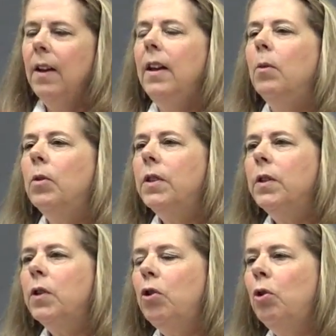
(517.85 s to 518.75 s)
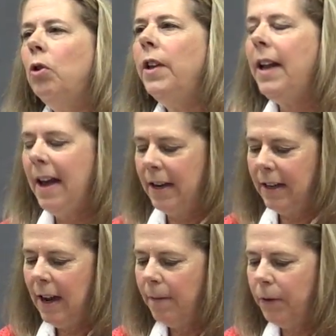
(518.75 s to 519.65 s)
It was a school that had a
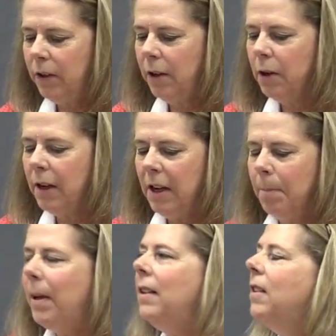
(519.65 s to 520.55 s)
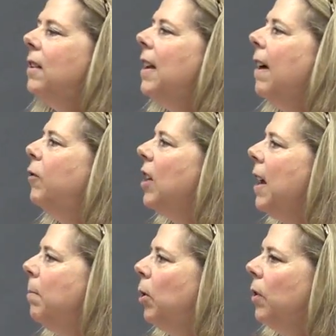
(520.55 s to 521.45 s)
cafeteria, but it didn't have
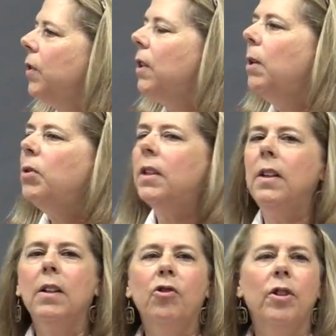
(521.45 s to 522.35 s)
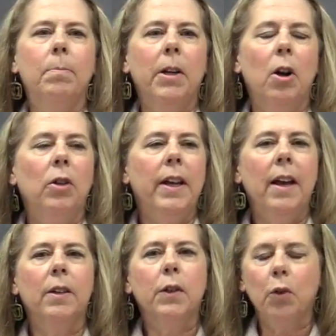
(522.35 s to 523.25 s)
tables. It was a kitchen, but only
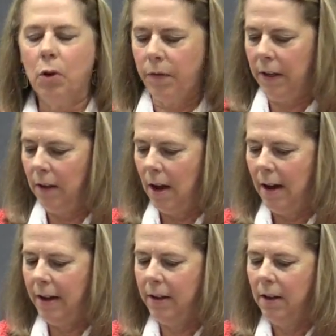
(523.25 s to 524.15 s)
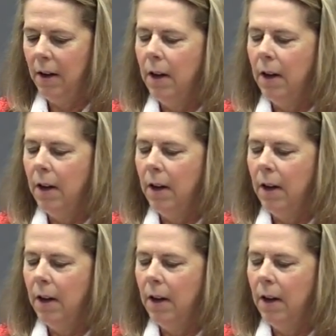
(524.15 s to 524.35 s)
had a serving line.